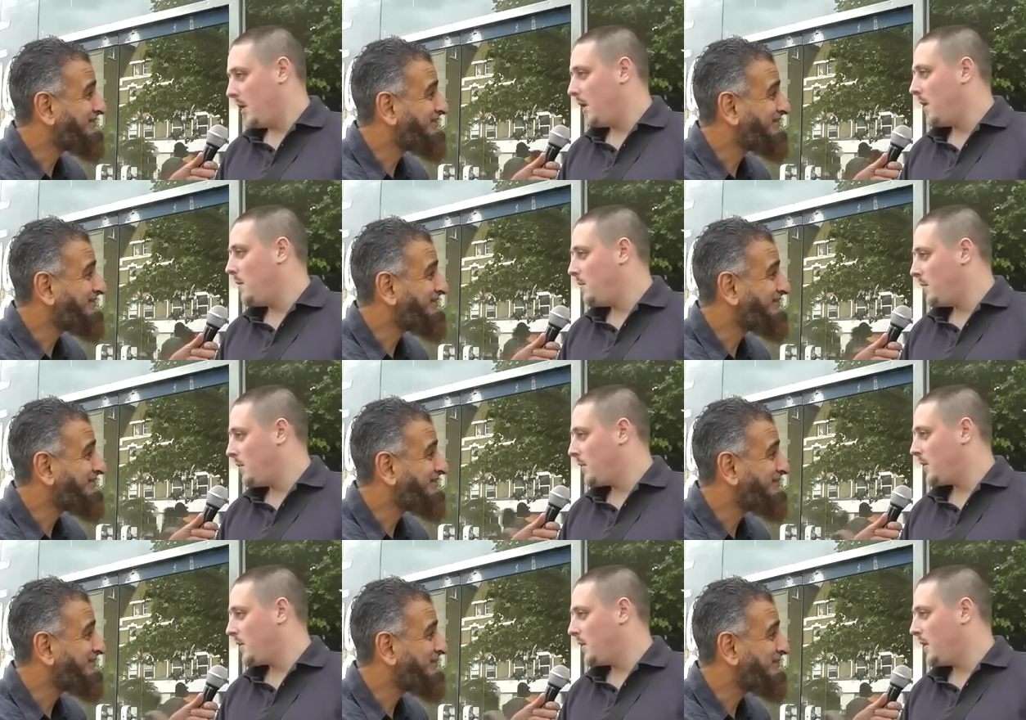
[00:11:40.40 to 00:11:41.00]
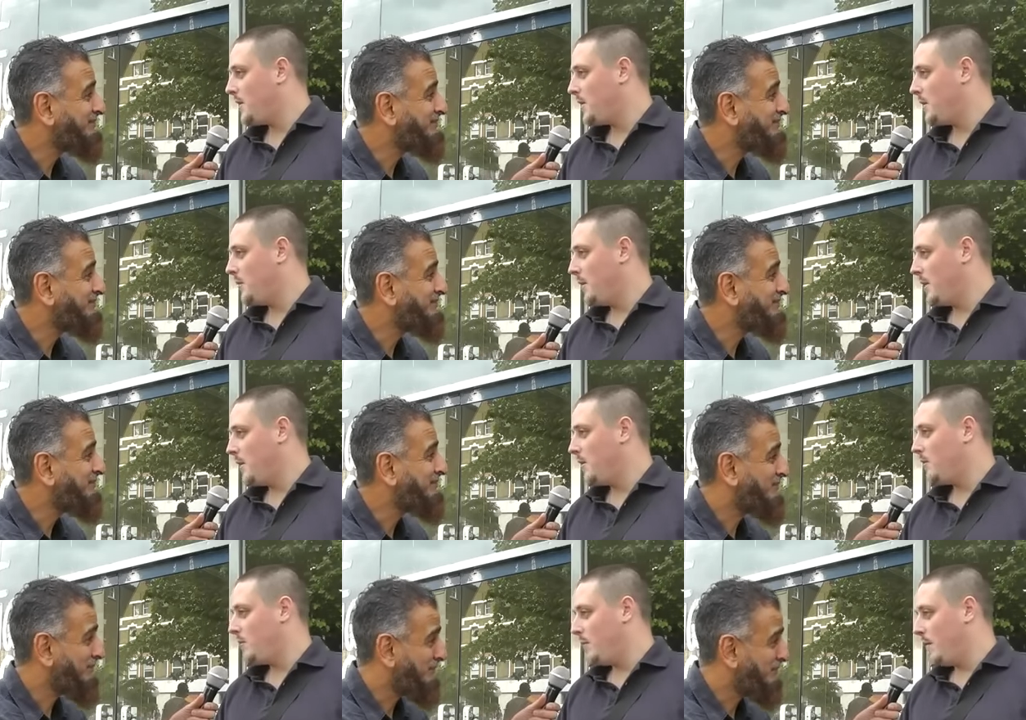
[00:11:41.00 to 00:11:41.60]
Speaker 1: um, said to me
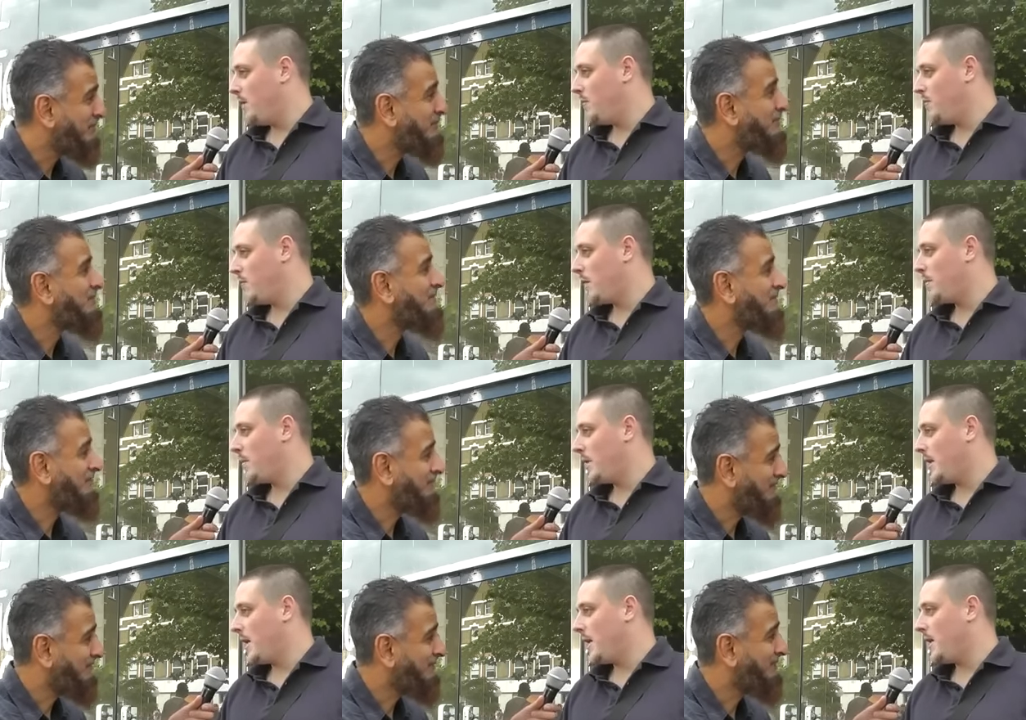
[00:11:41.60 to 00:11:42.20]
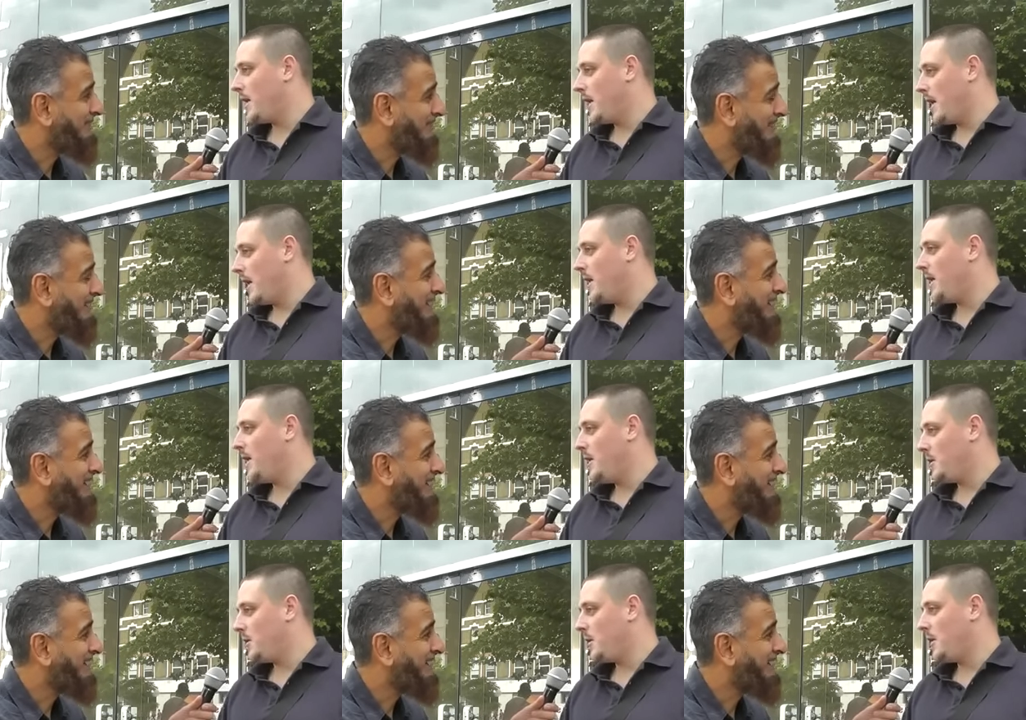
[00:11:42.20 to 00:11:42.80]
of being Ramadan that
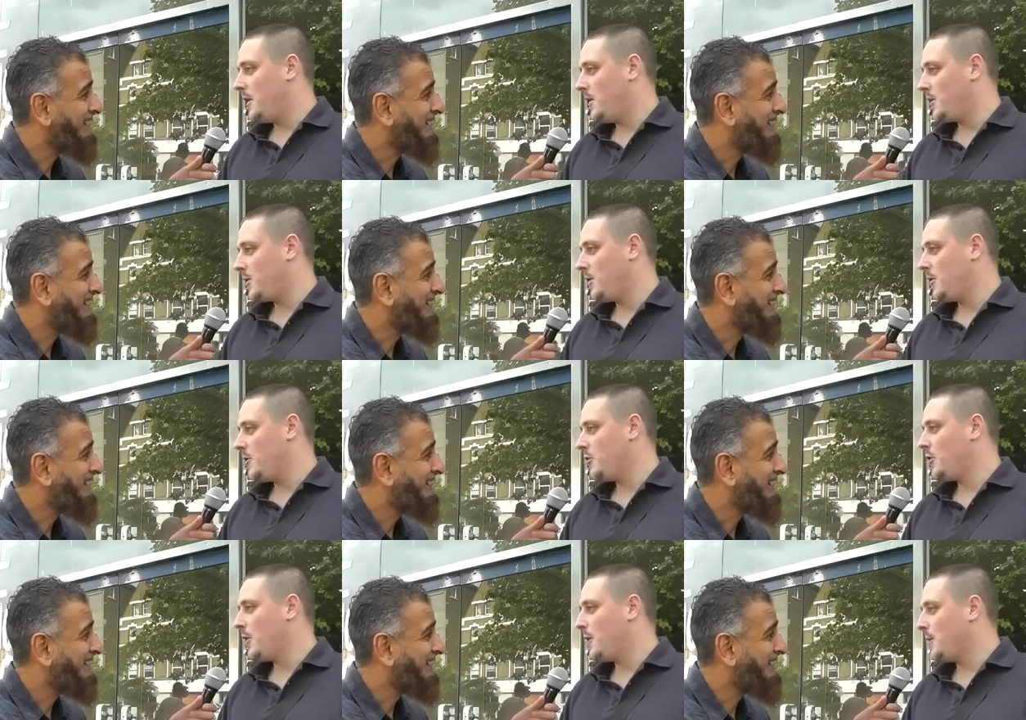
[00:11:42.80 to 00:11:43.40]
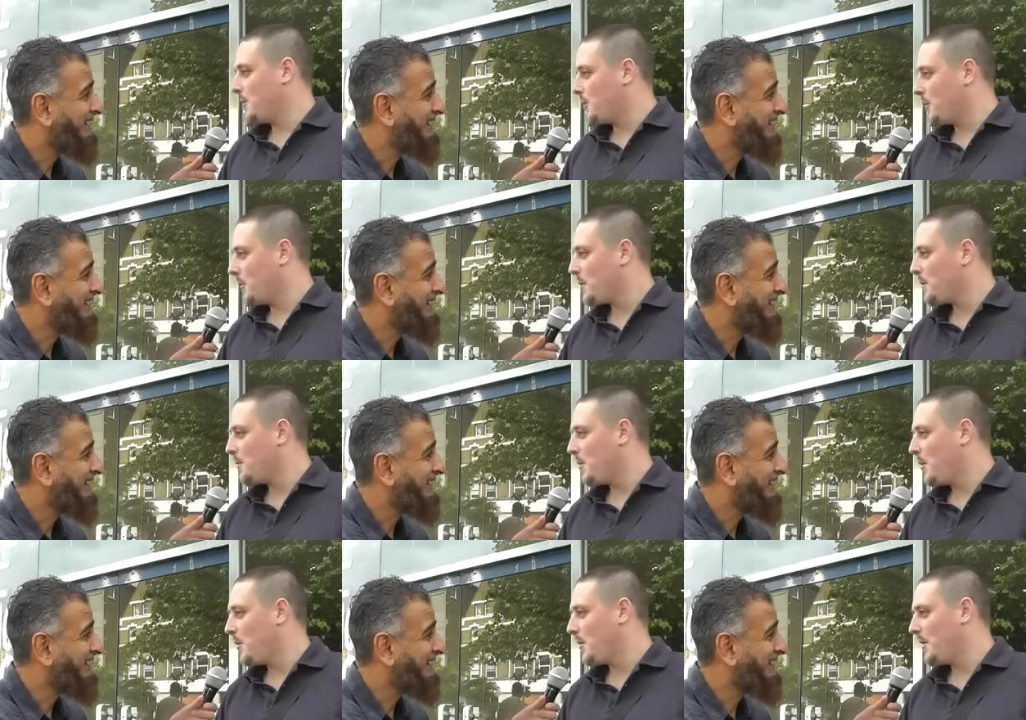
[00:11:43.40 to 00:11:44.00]
he's he's going to try and stop
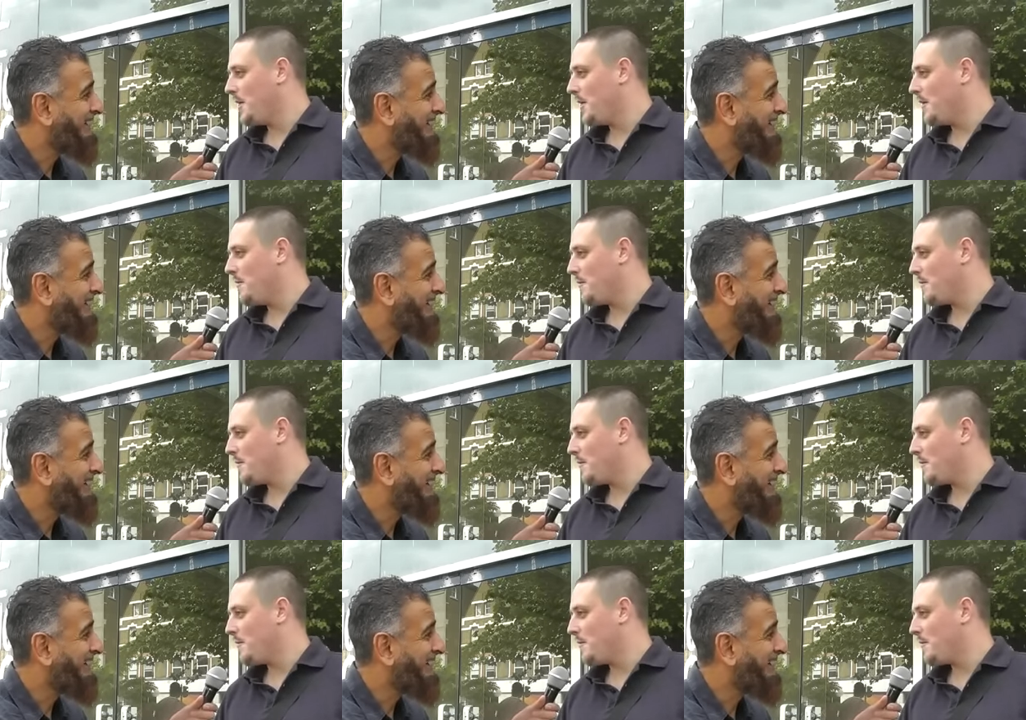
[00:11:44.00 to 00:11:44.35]
smoking and